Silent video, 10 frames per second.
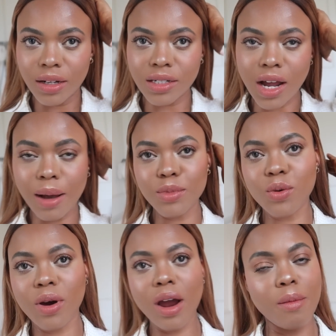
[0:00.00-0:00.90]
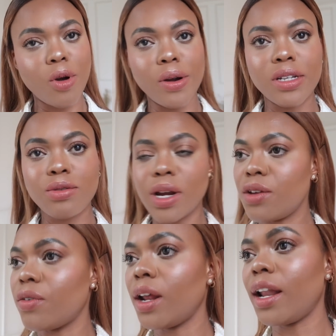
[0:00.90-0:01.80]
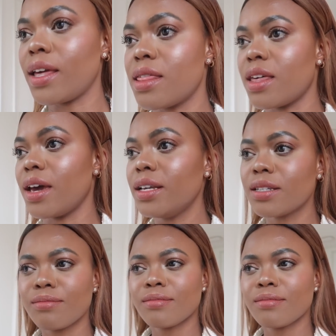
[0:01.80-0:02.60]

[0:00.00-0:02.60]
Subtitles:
the times where I'm going to an event like this.